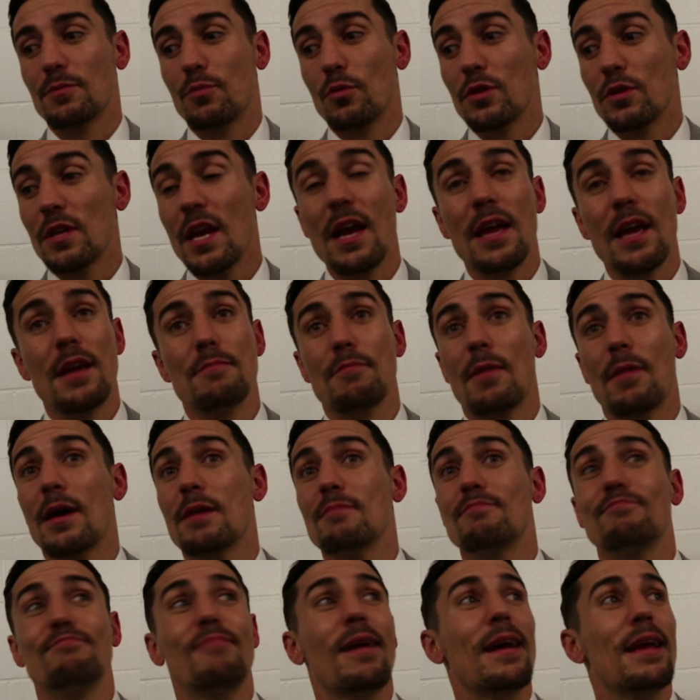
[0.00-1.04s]
but yeah, it
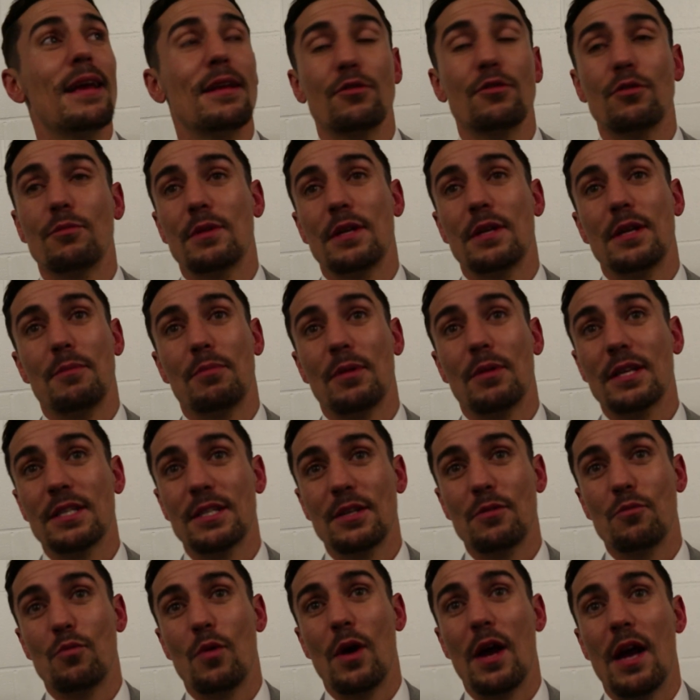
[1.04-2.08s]
might end up being a
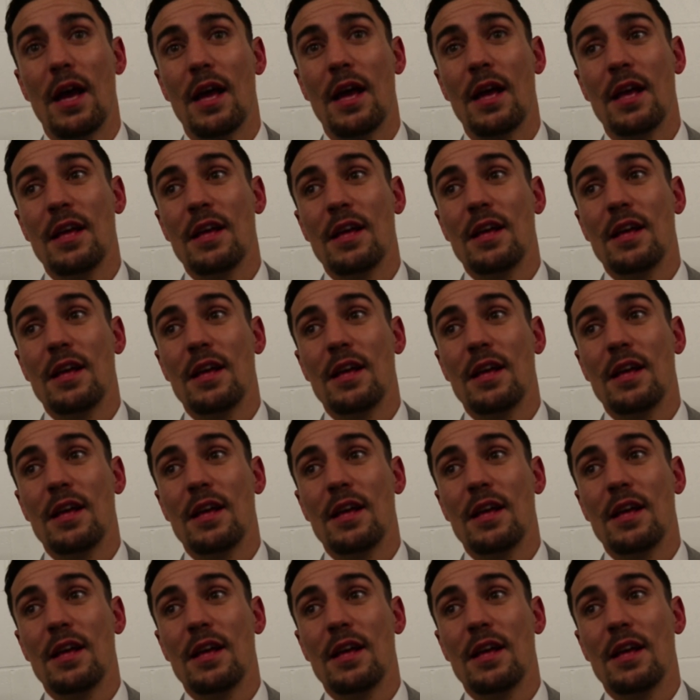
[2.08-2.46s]
blessing where